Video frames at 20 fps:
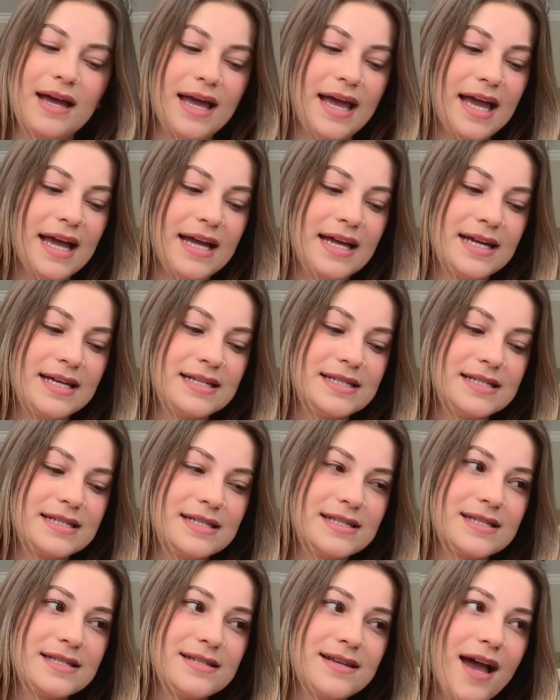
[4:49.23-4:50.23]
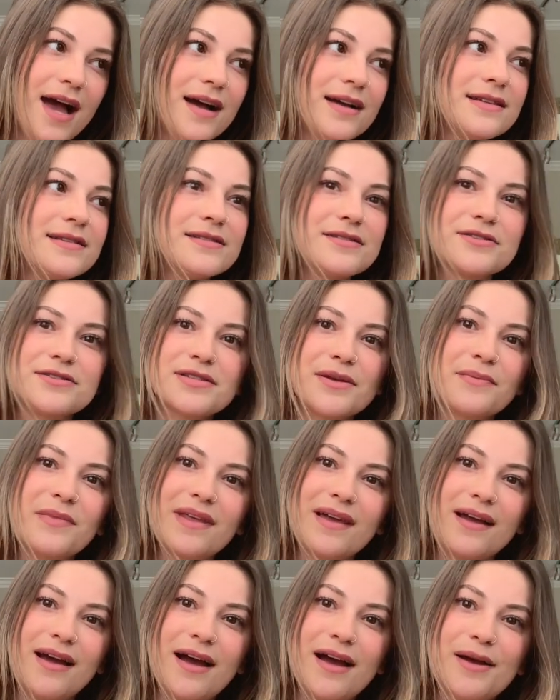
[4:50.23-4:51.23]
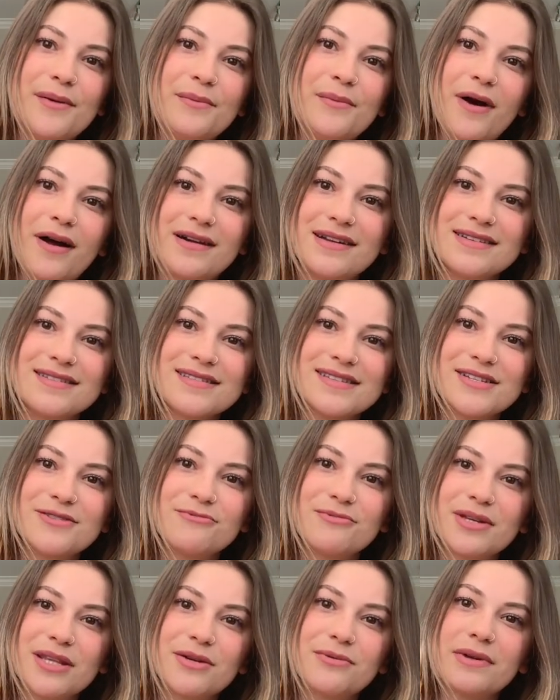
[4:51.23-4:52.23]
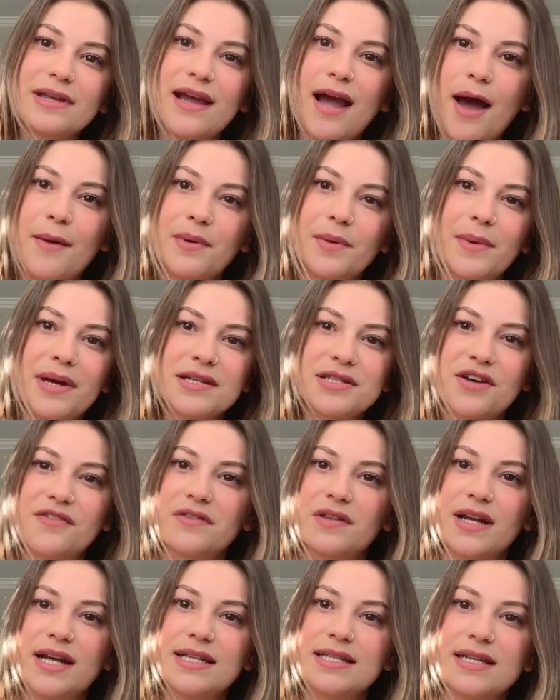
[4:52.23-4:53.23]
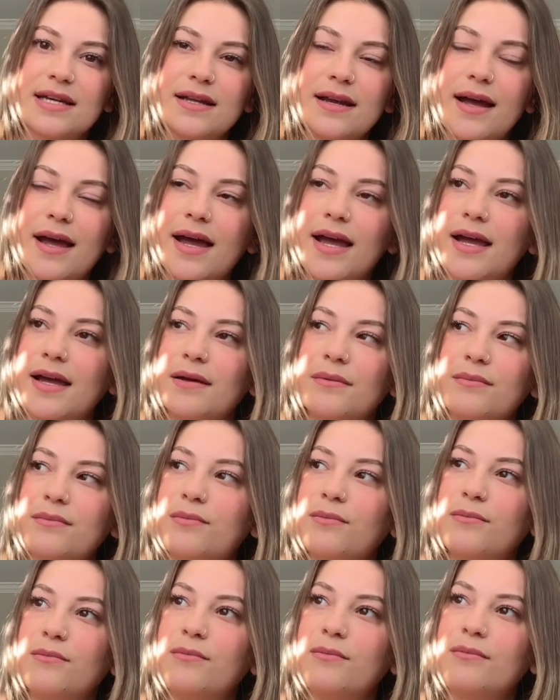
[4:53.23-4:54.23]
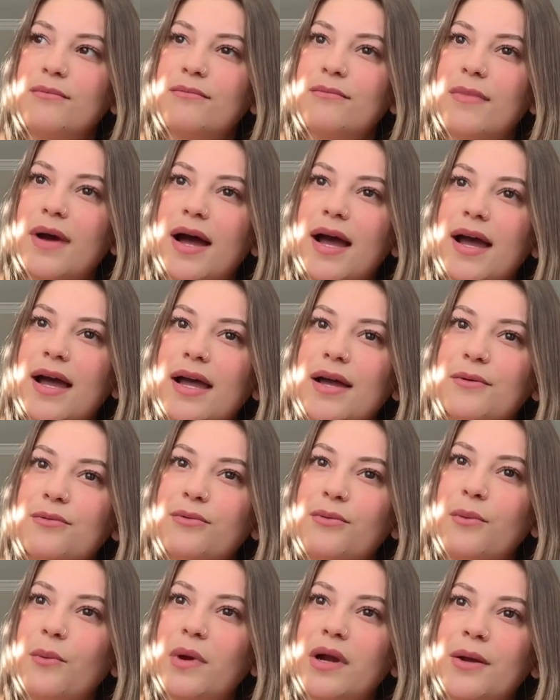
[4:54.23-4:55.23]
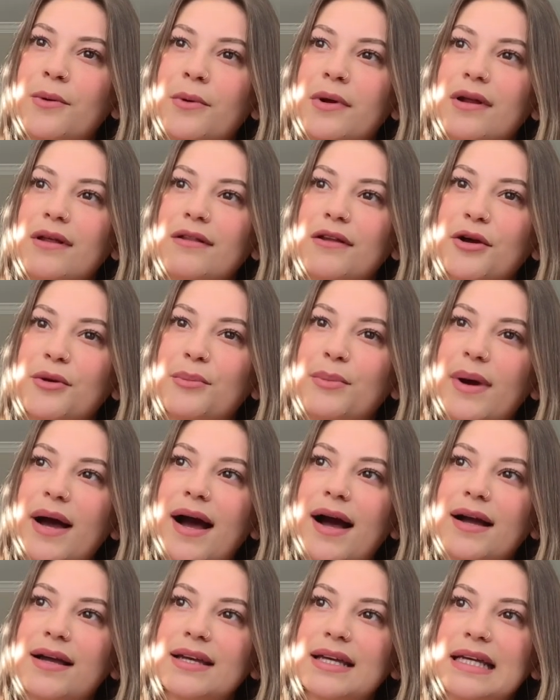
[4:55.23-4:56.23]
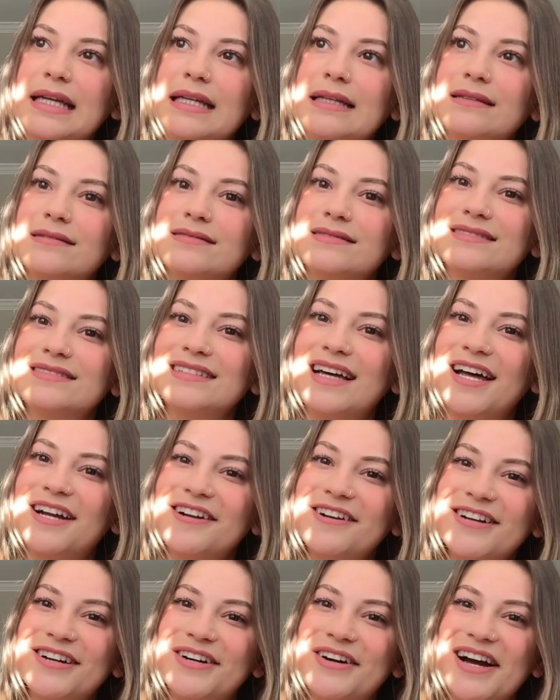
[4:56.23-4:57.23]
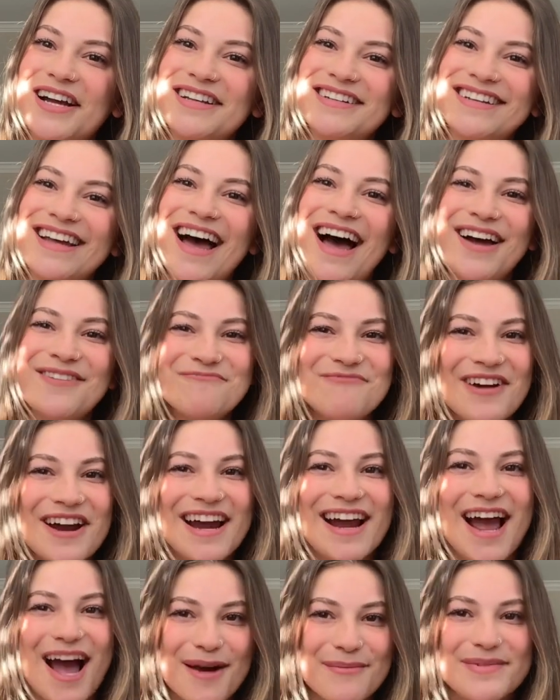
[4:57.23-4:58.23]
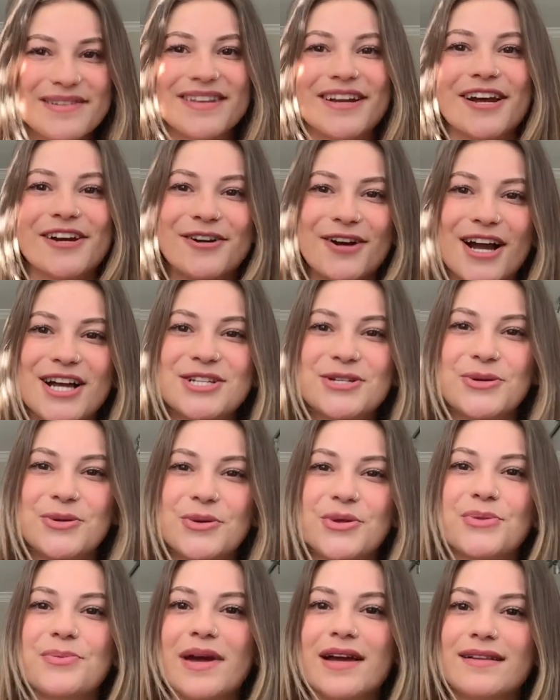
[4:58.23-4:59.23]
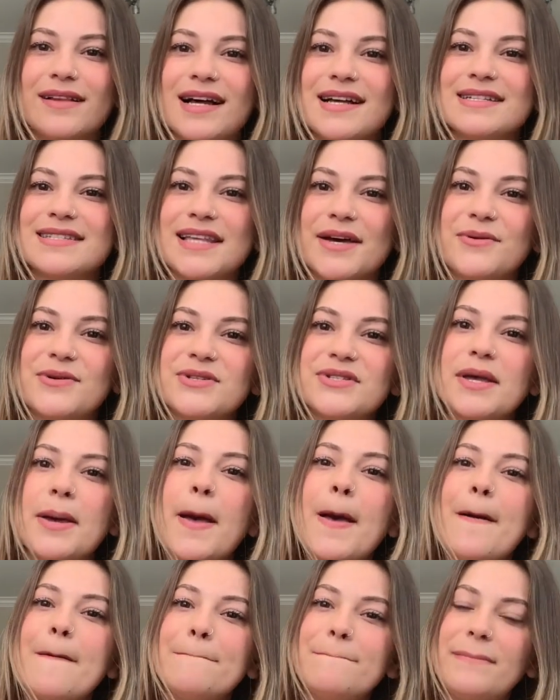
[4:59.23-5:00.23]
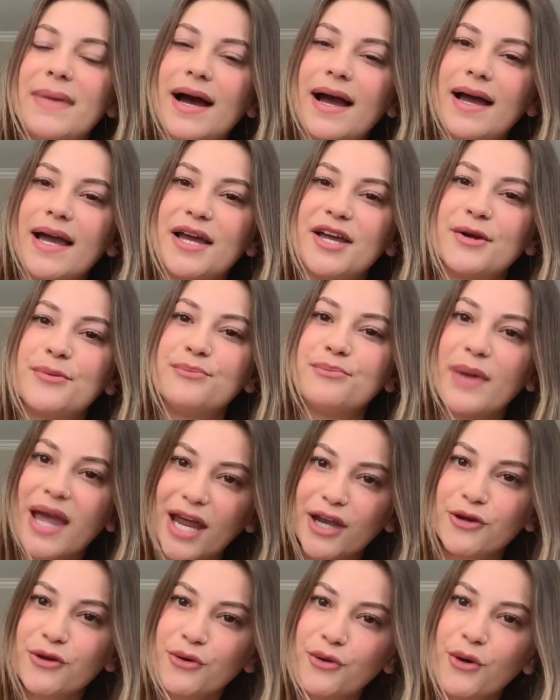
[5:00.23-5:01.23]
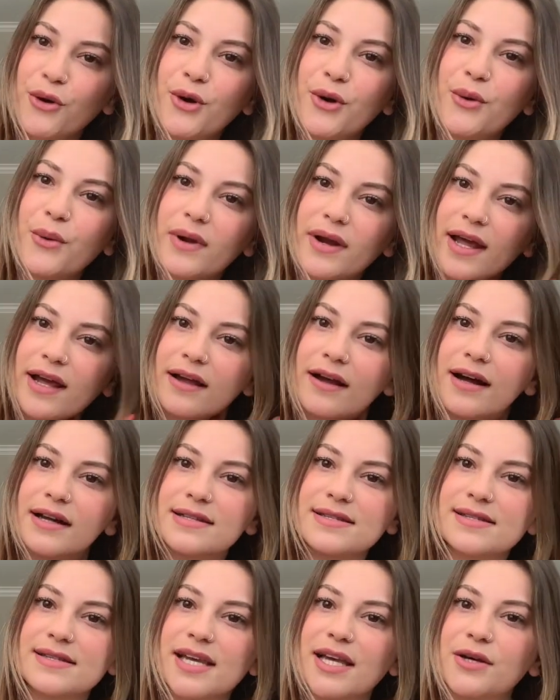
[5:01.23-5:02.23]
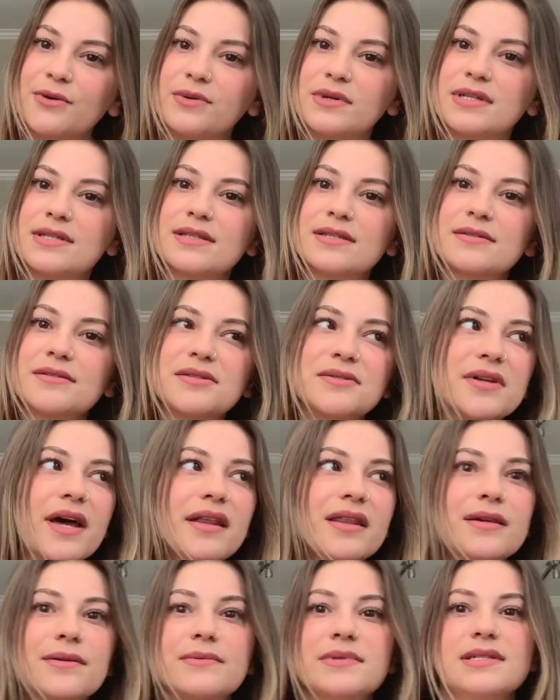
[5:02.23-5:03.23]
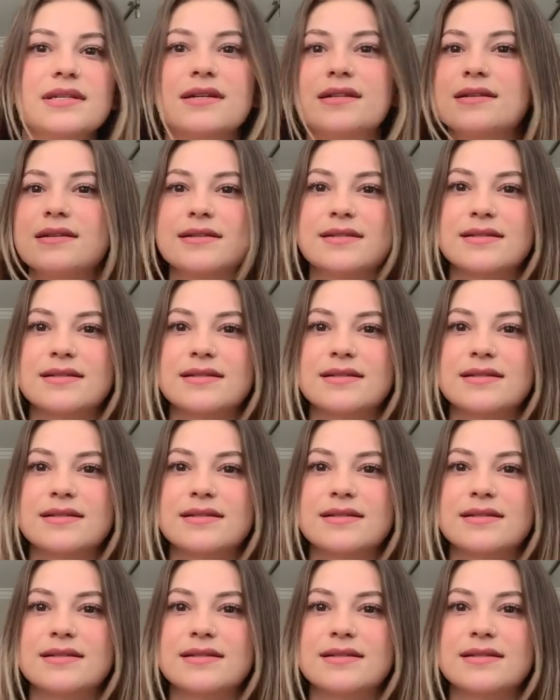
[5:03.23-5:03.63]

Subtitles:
And yeah, it's still something I'm honestly really happy with myself that I did. I wouldn't want to look back, and I don't know, I'm very happy that I graduated with my class. That was my main goal when I got sick, was nothing was gonna